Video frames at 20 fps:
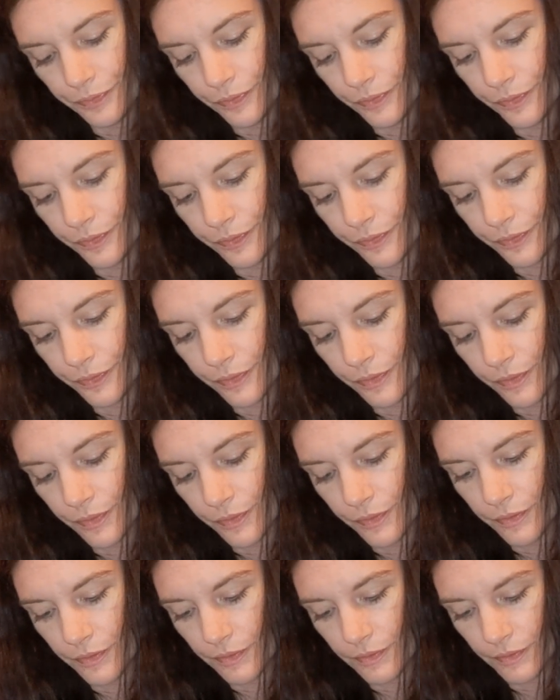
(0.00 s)

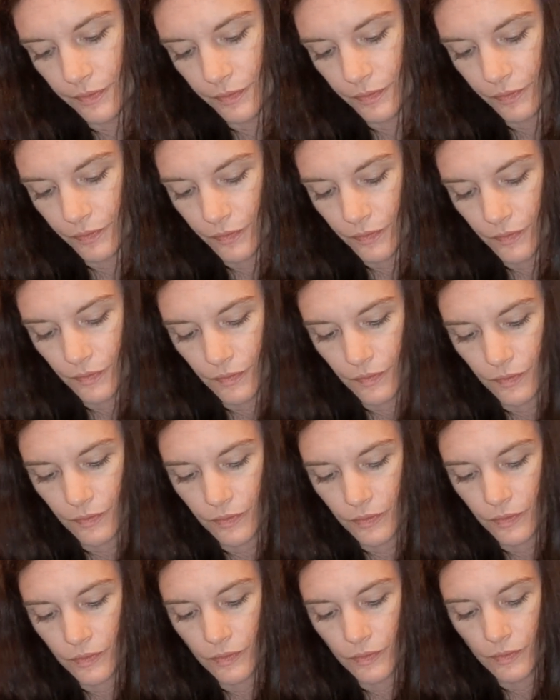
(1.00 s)

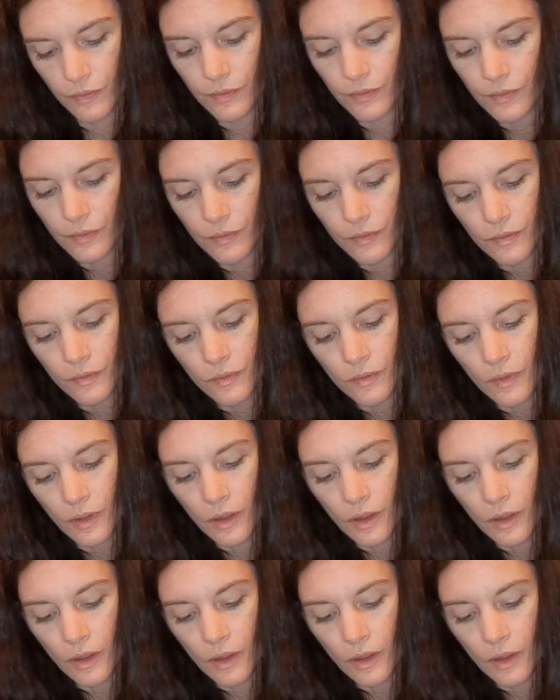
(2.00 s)
Nobody speaks.